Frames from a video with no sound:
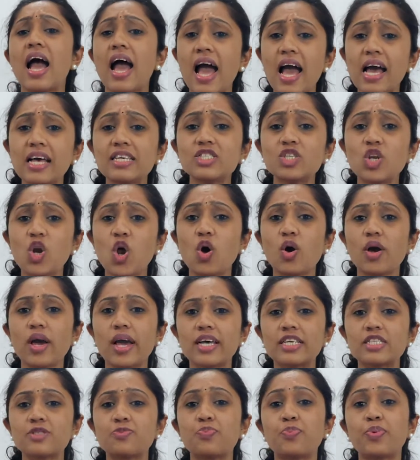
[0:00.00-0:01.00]
As long
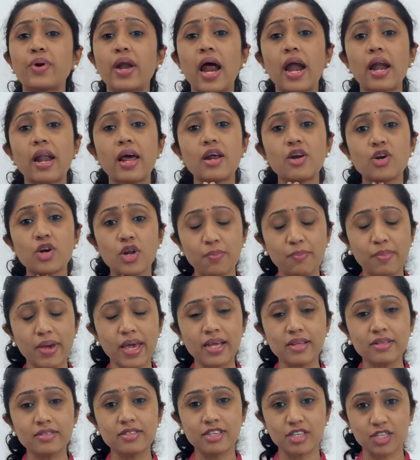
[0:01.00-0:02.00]
as prana
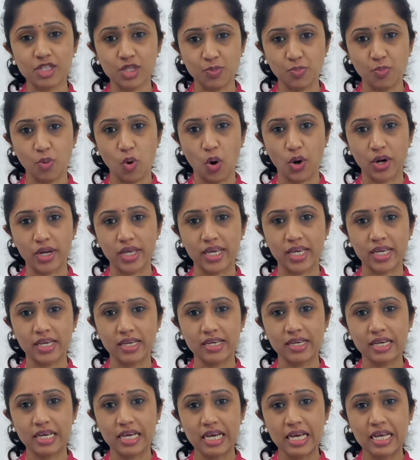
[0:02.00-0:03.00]
remains in the body,
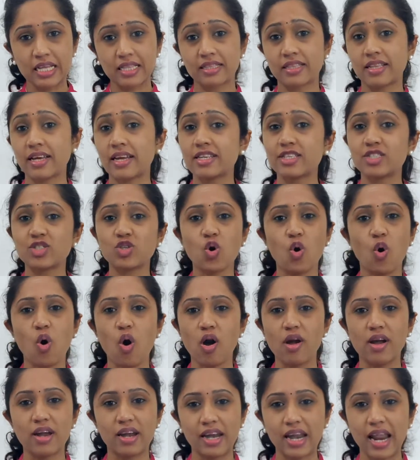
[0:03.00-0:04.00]
that is
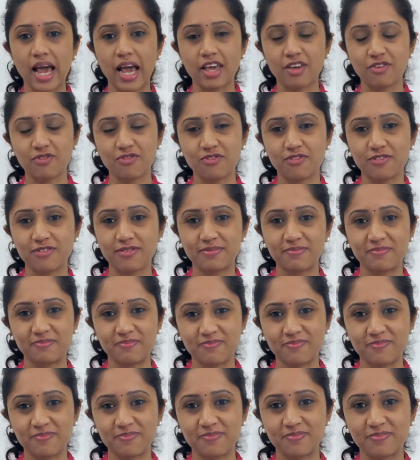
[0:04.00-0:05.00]
called life.
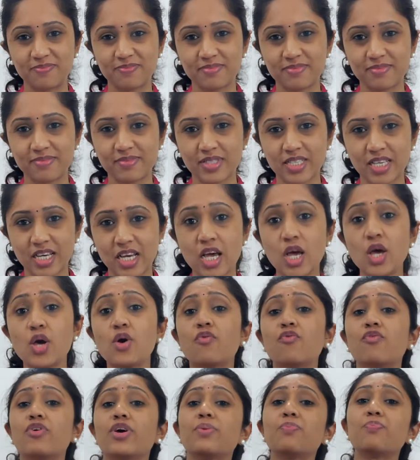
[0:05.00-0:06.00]

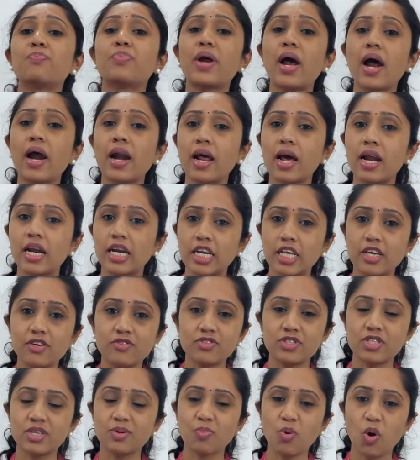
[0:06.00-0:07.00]
When prana
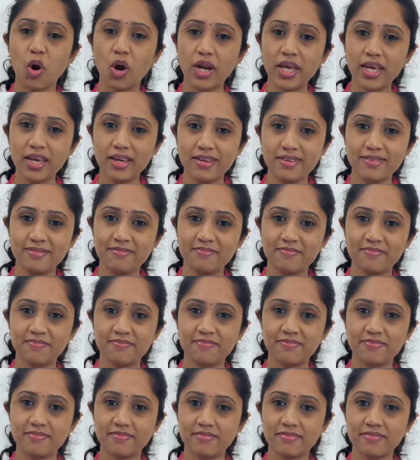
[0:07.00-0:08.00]
leaves the body,
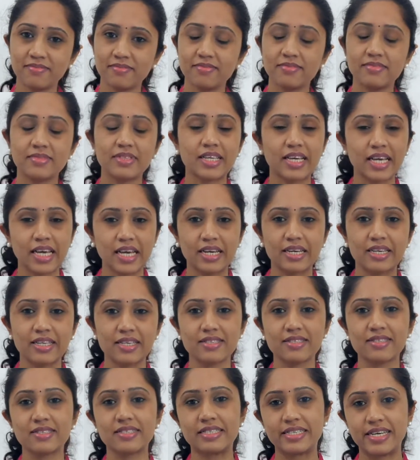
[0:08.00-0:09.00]
it
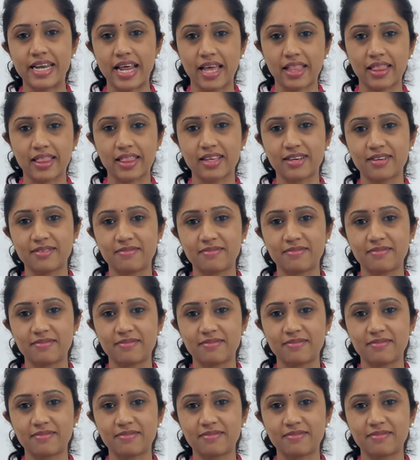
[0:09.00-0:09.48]
is death.